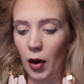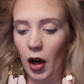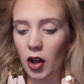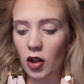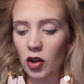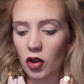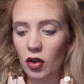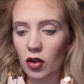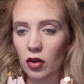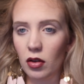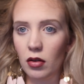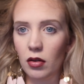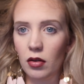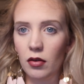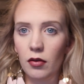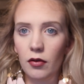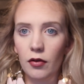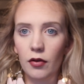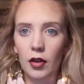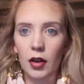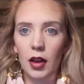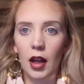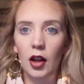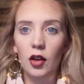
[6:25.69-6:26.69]
brush
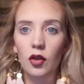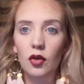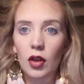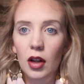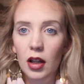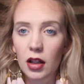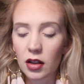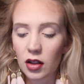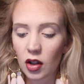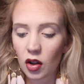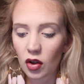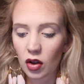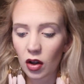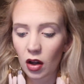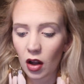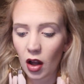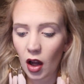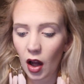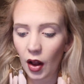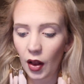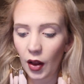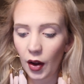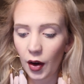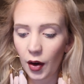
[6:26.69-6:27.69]
for that transition
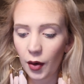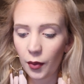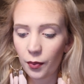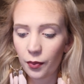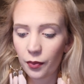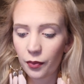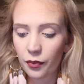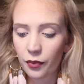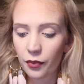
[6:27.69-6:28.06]
color.